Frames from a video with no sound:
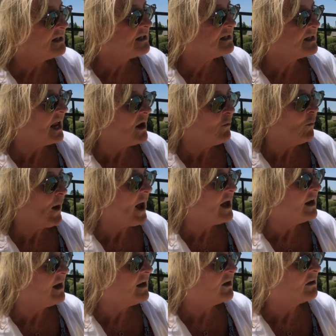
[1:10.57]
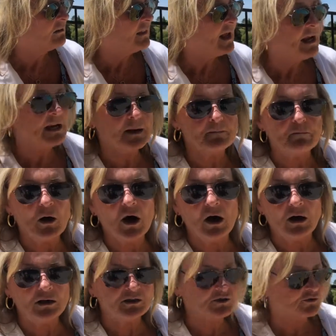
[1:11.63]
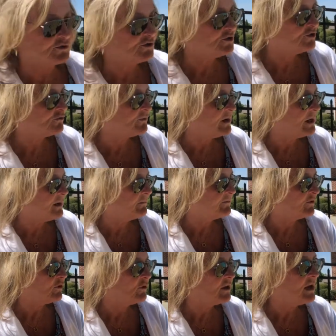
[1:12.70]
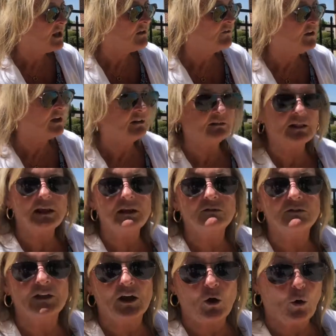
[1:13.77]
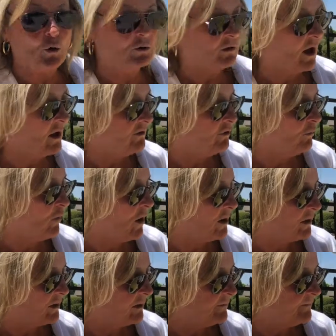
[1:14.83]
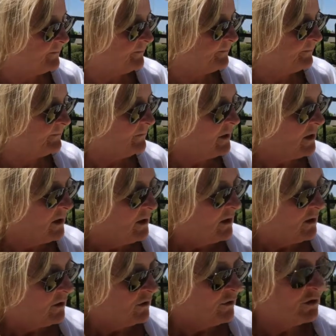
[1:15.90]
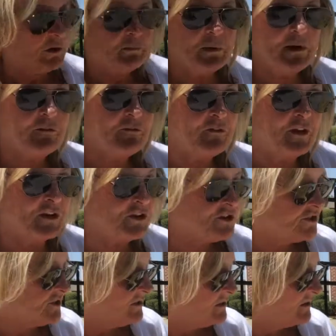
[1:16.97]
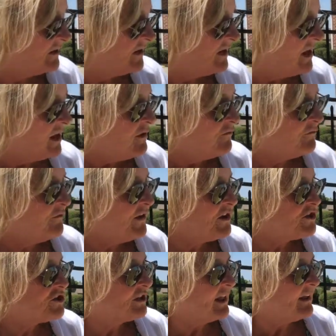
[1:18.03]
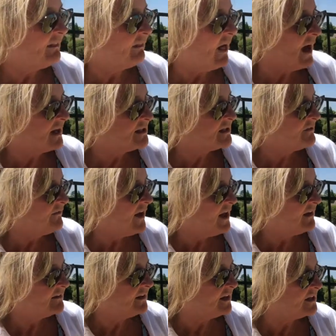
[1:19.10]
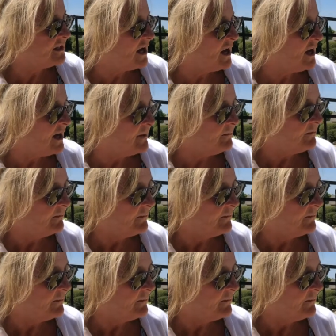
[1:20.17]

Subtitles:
stay wet and are laid in ponds or streams or even in leaves that hold on to water. Could it be a fish? Fish lay lots of eggs at a time.